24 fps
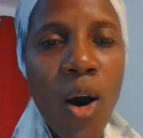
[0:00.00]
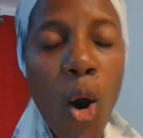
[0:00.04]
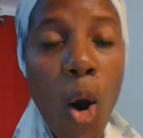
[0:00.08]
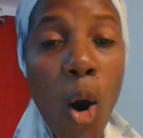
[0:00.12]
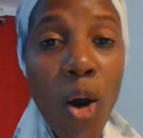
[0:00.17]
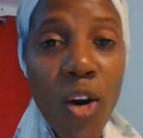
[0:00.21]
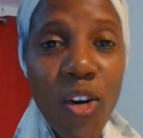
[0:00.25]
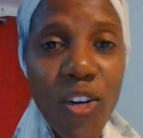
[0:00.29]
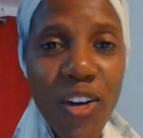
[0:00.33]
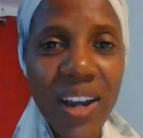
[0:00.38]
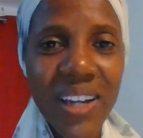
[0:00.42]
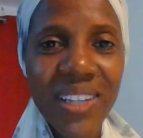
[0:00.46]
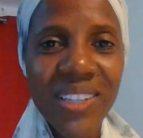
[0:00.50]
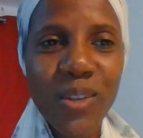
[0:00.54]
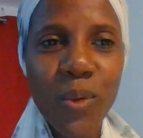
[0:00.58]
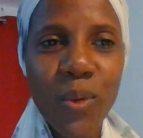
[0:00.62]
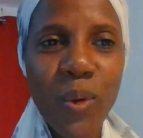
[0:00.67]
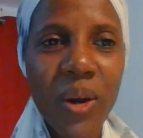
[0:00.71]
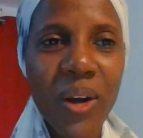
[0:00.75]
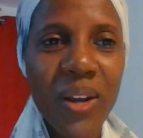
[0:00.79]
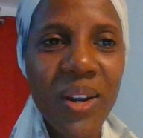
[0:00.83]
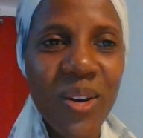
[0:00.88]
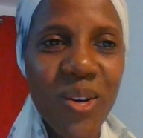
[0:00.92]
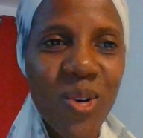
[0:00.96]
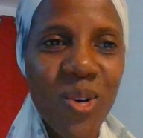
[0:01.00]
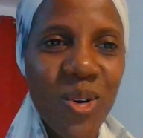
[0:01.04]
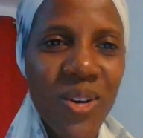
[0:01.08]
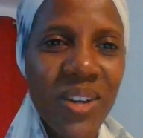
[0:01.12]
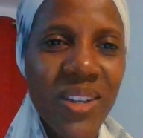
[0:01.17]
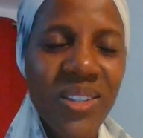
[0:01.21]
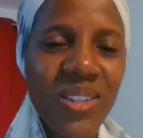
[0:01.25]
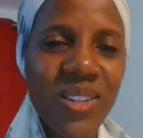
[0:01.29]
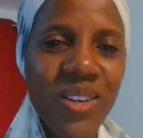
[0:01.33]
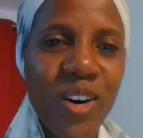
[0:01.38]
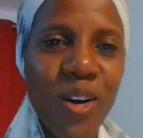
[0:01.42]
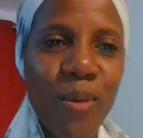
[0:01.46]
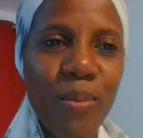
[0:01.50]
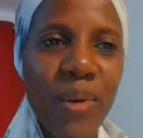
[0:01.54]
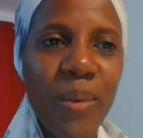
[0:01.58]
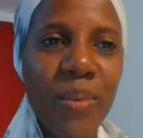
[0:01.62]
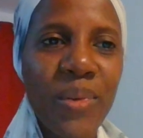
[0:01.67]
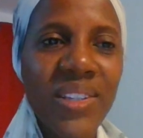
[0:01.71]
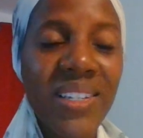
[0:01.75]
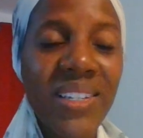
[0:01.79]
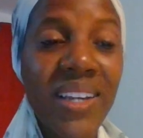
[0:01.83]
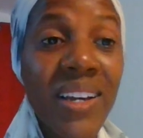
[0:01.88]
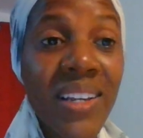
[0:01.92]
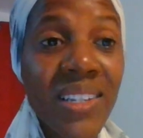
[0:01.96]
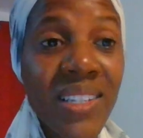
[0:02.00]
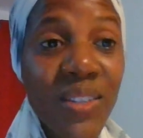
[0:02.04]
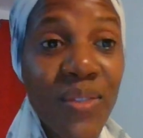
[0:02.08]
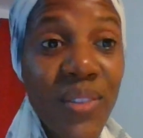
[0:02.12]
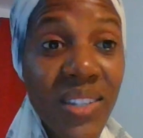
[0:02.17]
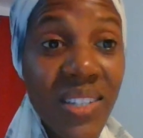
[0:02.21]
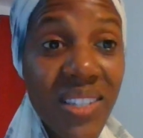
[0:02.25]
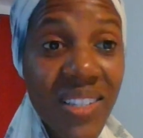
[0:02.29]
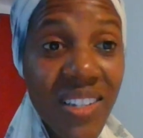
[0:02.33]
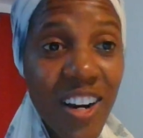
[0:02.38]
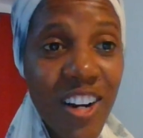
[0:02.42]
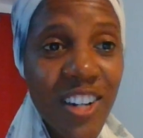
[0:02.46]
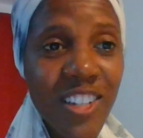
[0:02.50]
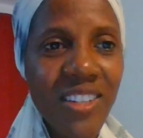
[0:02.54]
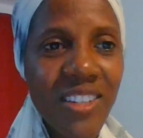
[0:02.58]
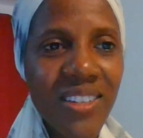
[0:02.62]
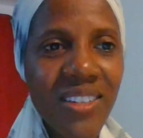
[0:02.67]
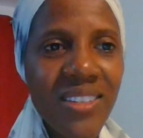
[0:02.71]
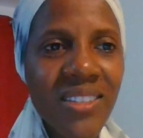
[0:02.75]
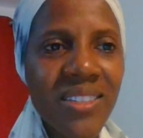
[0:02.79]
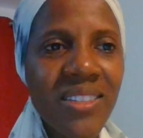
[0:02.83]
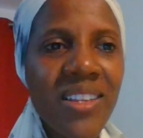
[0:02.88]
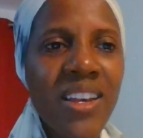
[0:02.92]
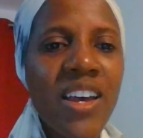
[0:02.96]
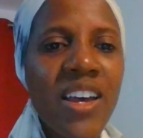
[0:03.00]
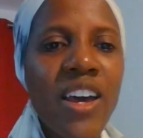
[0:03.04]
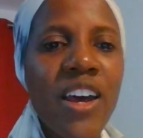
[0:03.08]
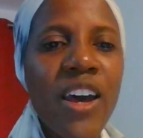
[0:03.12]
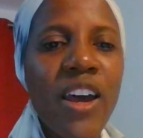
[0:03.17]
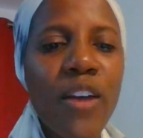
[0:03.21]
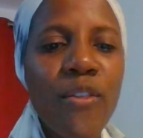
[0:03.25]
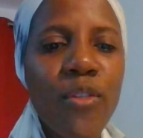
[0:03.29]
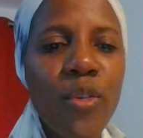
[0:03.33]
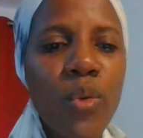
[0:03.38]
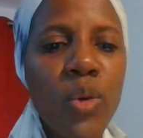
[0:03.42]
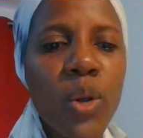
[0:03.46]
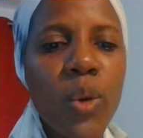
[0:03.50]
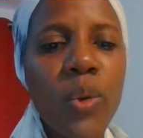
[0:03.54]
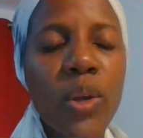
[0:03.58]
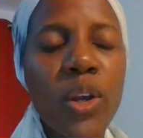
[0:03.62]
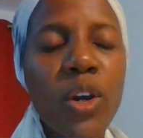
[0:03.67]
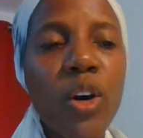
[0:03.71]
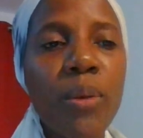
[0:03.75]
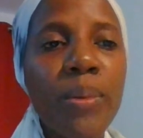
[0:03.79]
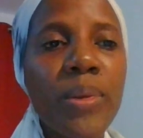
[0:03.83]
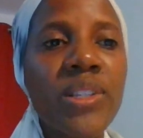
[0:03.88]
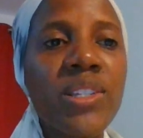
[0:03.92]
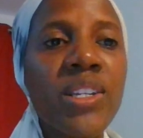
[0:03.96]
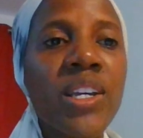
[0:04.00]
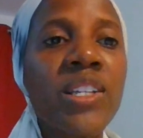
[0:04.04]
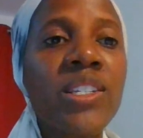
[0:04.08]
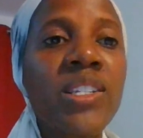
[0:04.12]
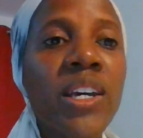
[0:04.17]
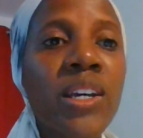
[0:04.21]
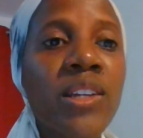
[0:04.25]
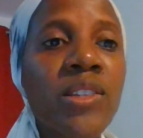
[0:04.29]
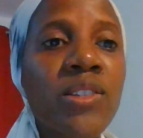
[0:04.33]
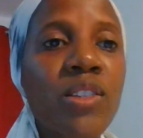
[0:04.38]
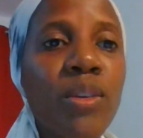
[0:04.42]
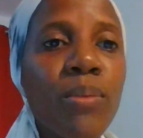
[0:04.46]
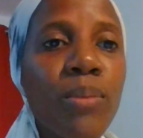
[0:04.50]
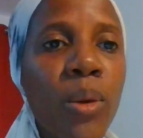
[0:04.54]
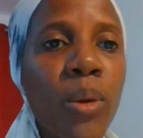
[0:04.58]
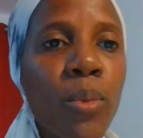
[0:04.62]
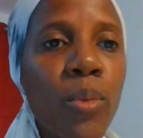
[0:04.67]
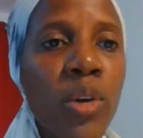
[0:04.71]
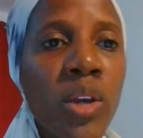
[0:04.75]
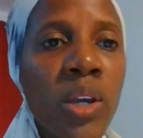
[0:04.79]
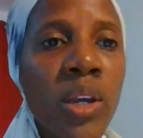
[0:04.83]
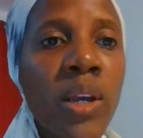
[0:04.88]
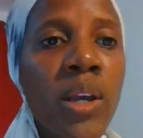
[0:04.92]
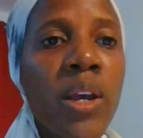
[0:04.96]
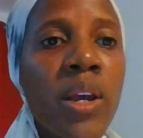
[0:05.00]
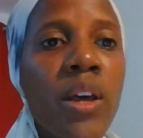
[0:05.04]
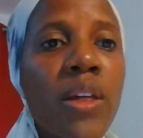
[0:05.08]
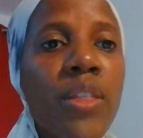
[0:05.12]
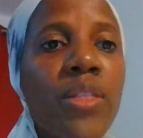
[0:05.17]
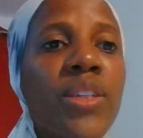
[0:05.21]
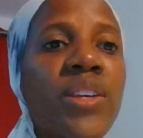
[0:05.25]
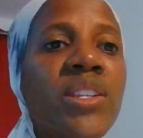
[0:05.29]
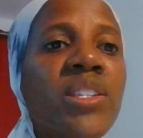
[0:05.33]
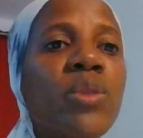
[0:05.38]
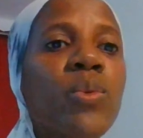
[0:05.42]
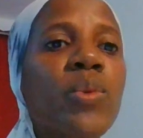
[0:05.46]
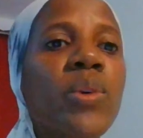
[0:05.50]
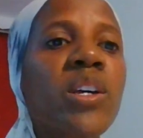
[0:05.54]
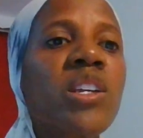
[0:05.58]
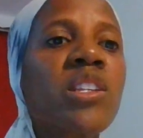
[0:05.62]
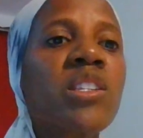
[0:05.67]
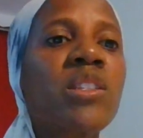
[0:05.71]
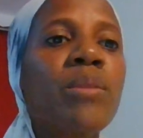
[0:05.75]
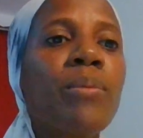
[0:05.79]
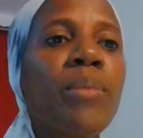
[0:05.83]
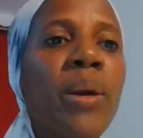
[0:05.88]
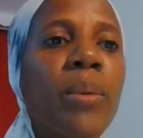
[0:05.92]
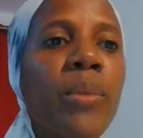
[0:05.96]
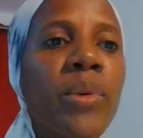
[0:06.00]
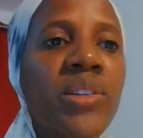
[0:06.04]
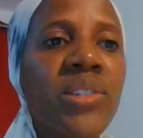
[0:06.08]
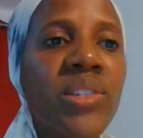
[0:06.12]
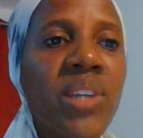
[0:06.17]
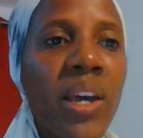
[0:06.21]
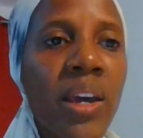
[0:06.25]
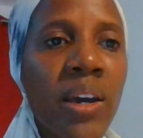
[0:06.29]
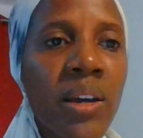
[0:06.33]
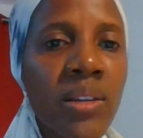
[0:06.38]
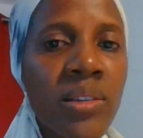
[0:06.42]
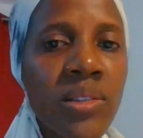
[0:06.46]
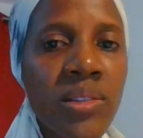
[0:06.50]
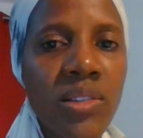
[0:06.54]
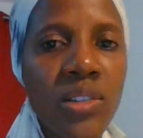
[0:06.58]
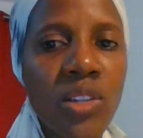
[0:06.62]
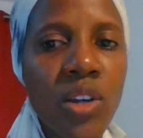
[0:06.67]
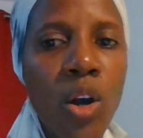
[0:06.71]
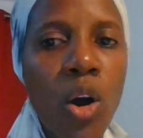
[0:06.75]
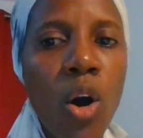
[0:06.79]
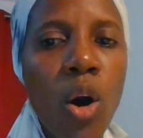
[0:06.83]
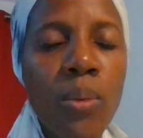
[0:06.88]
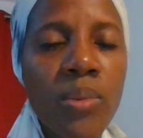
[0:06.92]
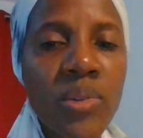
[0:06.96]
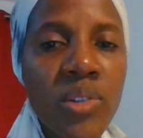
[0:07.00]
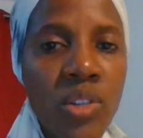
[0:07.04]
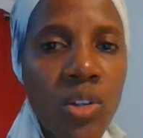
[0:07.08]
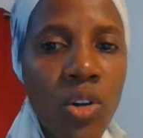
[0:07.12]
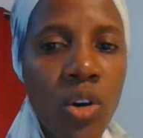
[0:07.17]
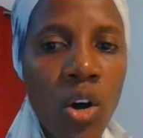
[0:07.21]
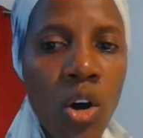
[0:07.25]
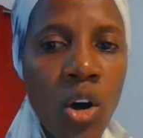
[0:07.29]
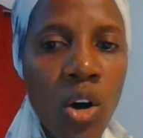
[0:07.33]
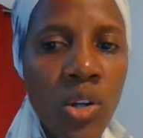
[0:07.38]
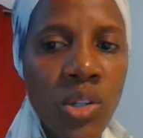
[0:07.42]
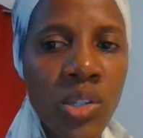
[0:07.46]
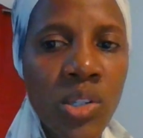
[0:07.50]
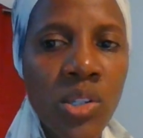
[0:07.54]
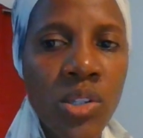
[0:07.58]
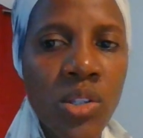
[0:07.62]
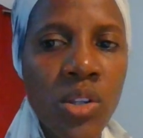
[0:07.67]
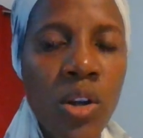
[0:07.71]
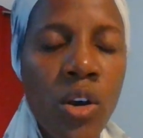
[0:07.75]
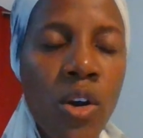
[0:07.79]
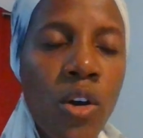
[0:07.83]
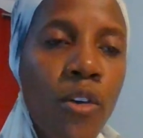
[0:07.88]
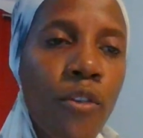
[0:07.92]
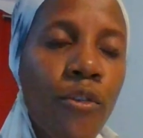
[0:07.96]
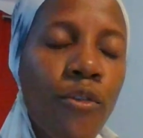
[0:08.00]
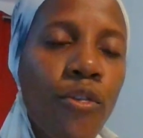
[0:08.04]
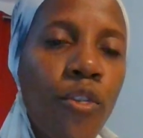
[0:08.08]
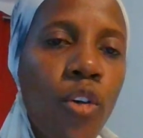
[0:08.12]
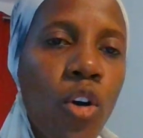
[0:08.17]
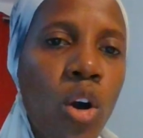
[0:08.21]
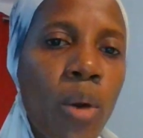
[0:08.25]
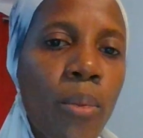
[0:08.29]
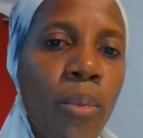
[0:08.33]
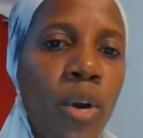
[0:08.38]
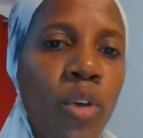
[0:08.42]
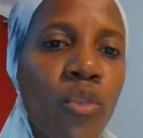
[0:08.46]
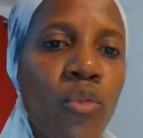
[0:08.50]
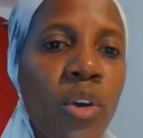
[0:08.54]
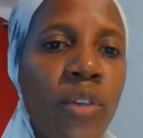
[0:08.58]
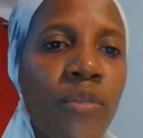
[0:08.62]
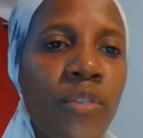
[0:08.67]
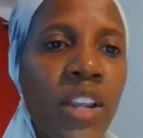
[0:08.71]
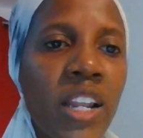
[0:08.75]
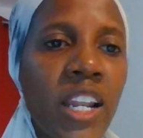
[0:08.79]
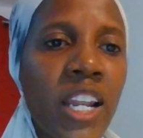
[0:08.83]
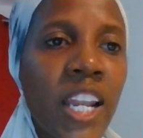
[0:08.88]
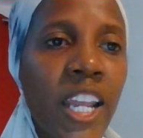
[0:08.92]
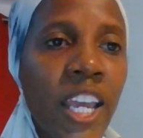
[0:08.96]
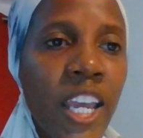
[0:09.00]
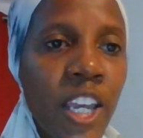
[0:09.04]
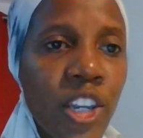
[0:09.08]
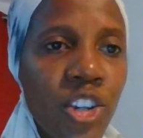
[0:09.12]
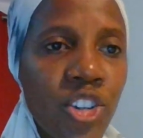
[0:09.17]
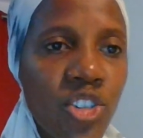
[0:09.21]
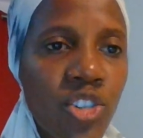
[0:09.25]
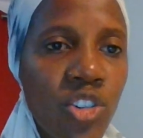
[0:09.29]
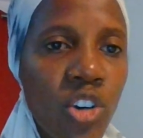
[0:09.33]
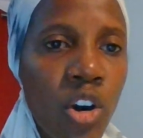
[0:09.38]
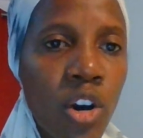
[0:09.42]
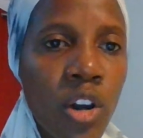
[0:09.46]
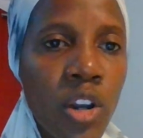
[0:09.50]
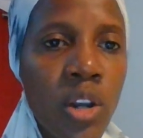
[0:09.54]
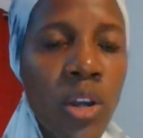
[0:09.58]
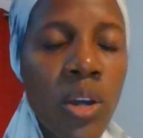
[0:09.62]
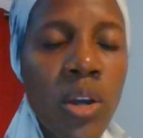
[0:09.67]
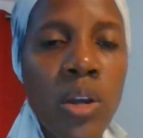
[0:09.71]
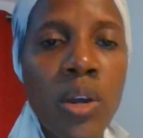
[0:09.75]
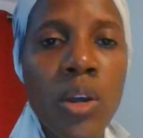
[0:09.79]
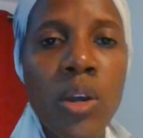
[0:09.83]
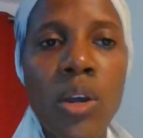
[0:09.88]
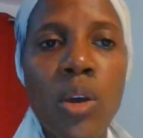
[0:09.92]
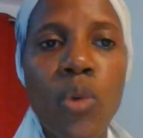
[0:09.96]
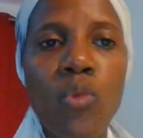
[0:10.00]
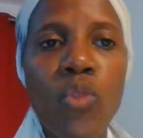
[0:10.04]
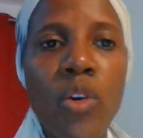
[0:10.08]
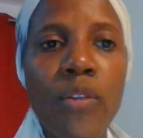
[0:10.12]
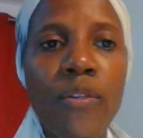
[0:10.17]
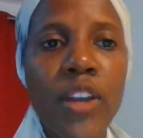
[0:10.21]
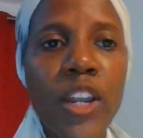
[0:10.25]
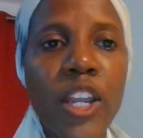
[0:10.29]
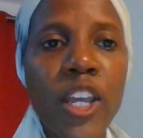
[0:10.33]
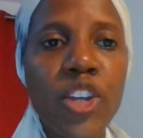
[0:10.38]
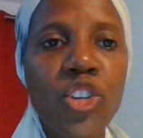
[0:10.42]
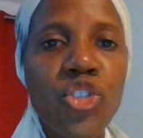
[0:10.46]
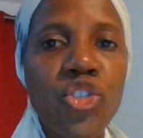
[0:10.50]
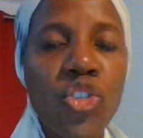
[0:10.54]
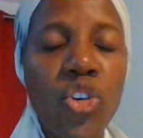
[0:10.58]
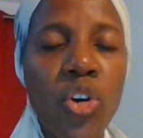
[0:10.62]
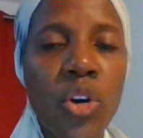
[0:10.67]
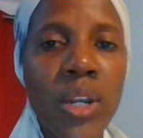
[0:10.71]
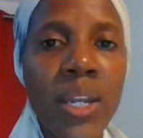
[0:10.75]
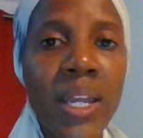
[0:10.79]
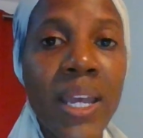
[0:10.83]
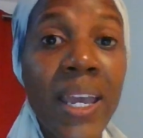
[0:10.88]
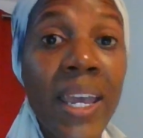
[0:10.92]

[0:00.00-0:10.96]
All right, so we're going to go into our memory text for starters. Every week we commit a text to memory. This week's memory text comes to us from Revelation, Revelation